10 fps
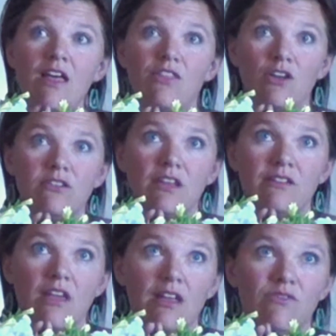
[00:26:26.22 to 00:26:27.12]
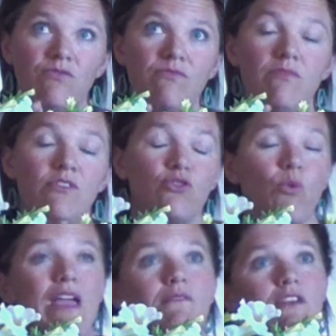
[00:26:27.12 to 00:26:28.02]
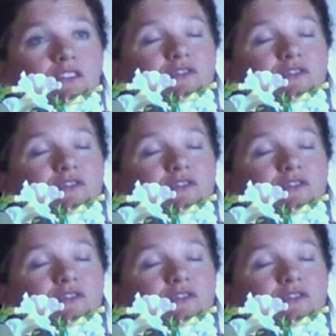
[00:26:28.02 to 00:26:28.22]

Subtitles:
There's a Sway